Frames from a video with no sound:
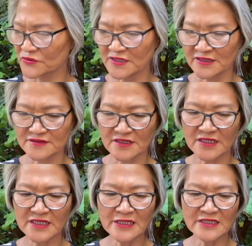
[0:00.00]
things,
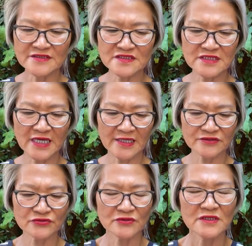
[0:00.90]
start
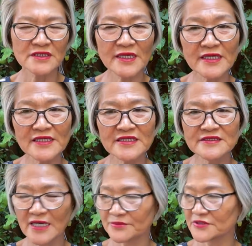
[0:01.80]
to clean
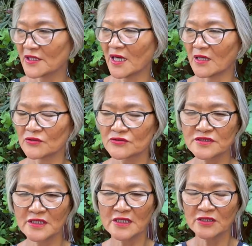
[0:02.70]
up the house.
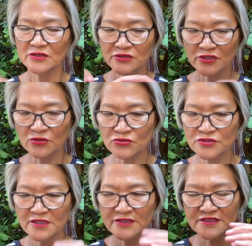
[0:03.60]
Those
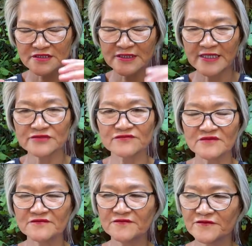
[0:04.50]
start from
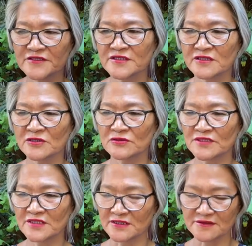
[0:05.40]
physical
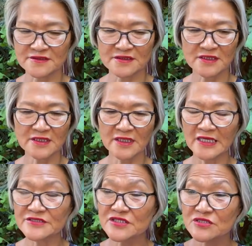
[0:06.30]
things
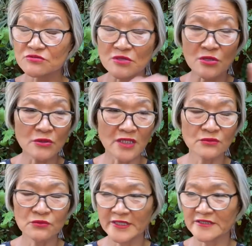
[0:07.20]
and throw
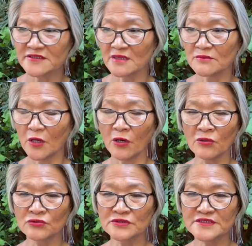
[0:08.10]
away some
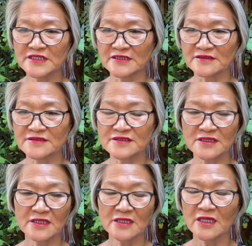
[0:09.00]
old things.
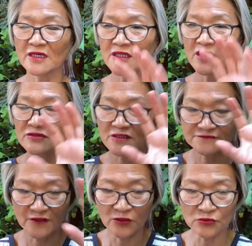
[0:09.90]
A lot of
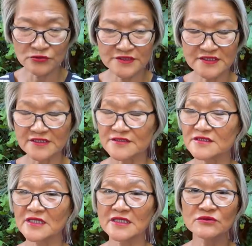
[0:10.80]
old things
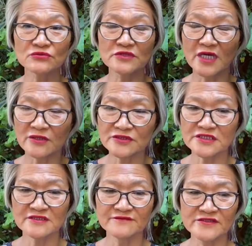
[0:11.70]
they do not
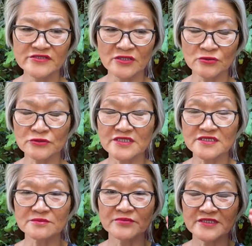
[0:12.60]
even notice,
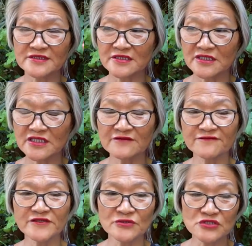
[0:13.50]
but if
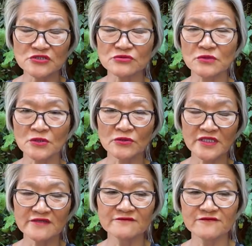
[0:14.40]
you throw
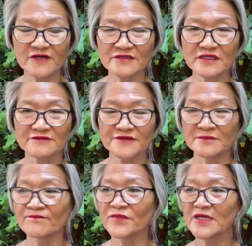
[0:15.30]
in front of them,
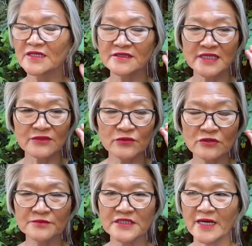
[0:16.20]
they will
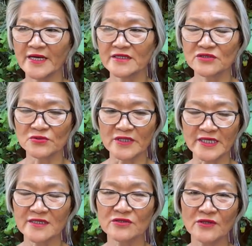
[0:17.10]
be angry,
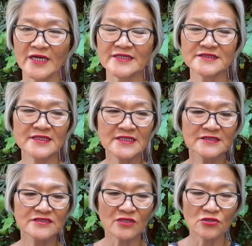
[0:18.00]
right?
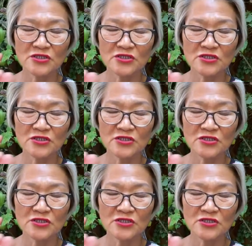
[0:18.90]
So